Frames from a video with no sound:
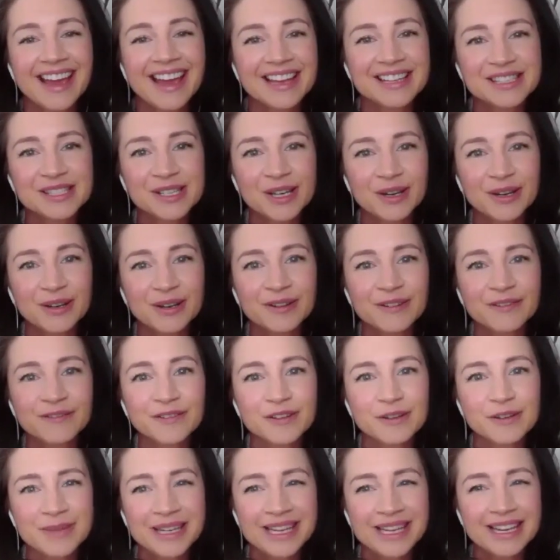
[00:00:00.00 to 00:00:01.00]
And so
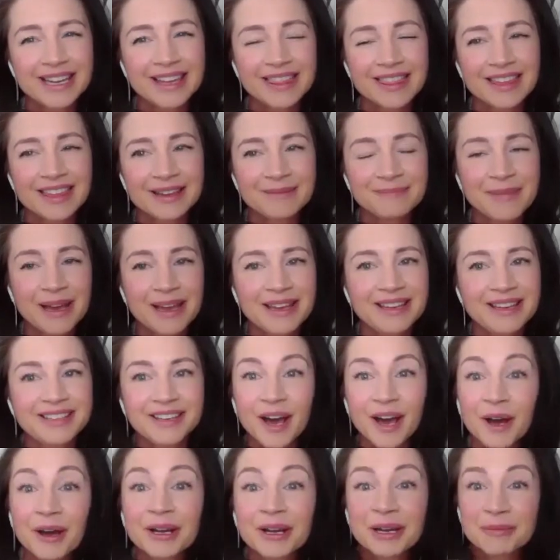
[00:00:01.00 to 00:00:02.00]
for me, in my
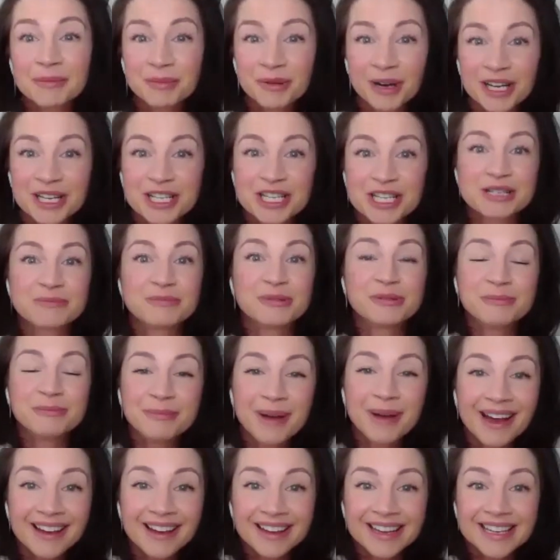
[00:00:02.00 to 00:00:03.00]
young, impressionable
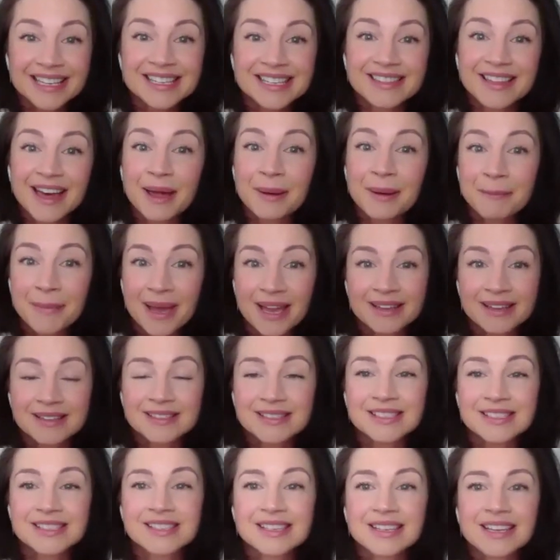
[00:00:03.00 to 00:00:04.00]
mind, that
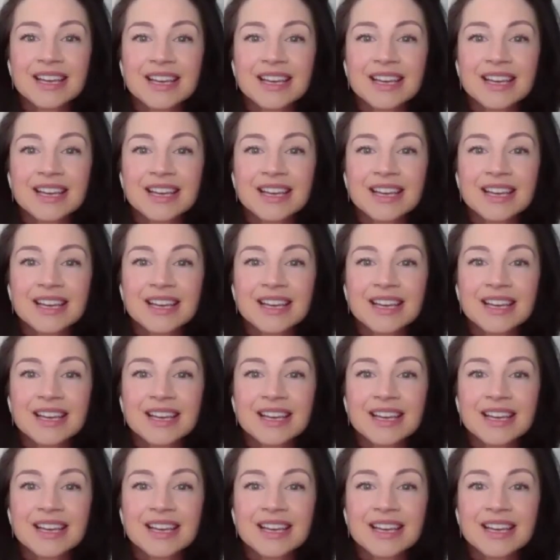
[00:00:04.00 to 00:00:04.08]
meant